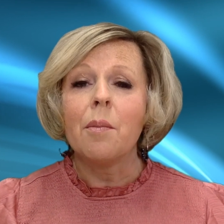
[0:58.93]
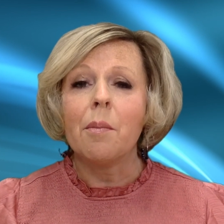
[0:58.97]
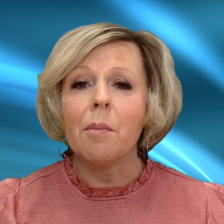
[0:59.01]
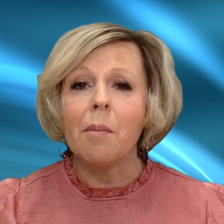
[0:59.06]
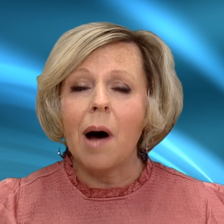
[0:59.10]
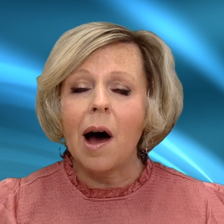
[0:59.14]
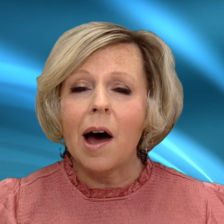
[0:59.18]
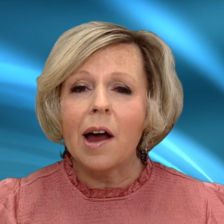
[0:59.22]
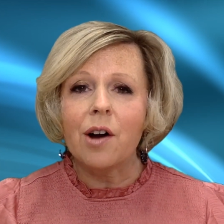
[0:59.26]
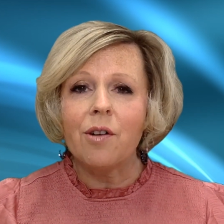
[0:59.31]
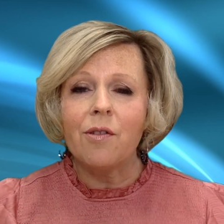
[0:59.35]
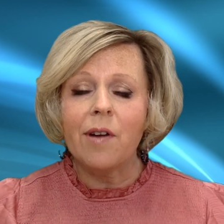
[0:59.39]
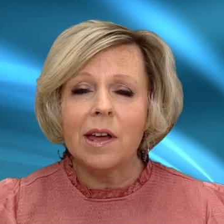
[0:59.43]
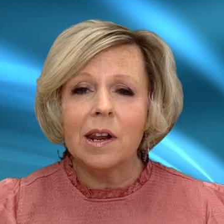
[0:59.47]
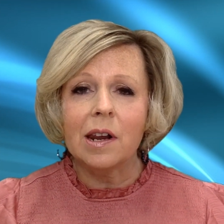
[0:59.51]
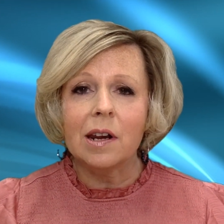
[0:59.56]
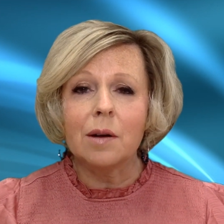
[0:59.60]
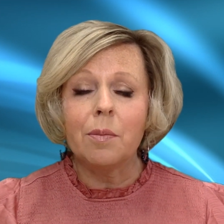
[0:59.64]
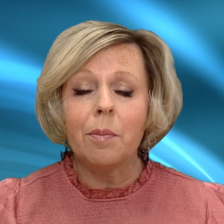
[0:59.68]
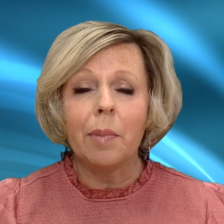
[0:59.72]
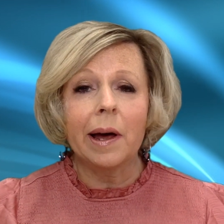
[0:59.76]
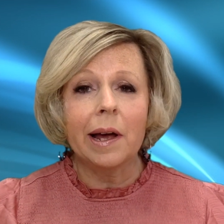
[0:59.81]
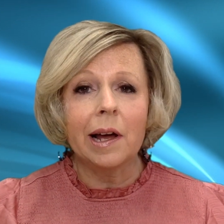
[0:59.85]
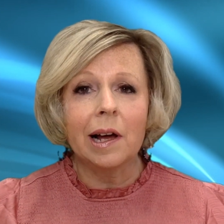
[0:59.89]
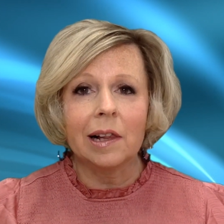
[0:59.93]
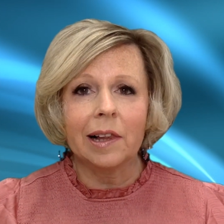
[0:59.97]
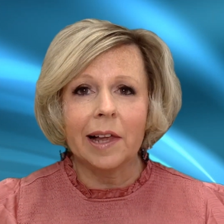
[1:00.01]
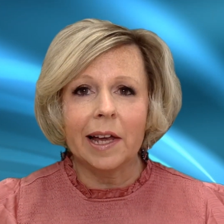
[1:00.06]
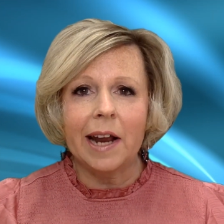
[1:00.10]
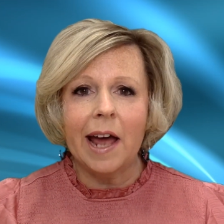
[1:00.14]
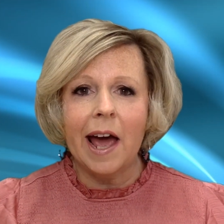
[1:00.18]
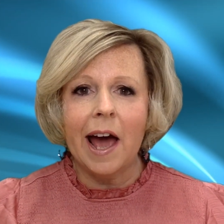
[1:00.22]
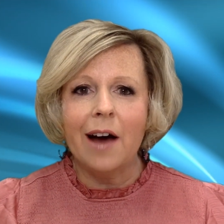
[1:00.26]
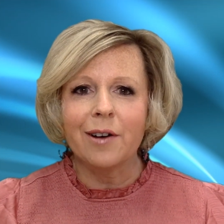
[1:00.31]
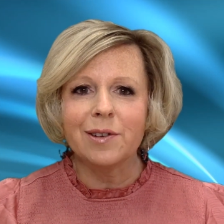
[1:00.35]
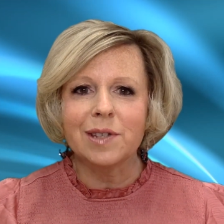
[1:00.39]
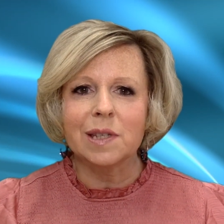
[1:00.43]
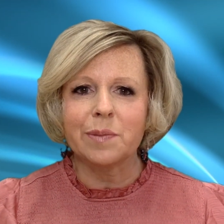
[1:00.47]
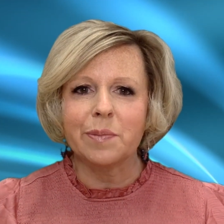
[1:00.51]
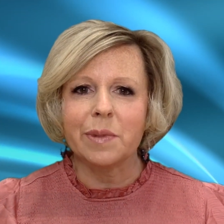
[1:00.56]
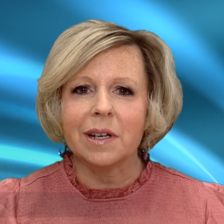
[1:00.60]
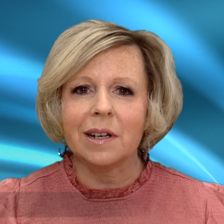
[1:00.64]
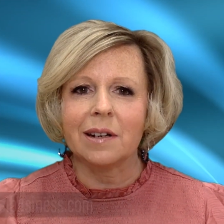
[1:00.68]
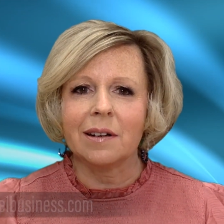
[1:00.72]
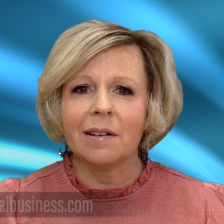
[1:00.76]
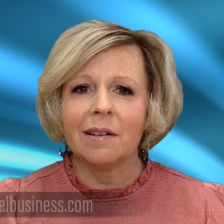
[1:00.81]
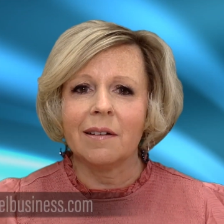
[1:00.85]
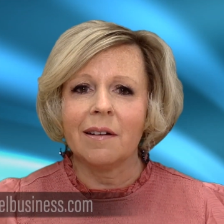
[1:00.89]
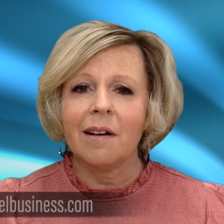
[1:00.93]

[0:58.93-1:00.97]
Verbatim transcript: moderated by Glenn Houseman.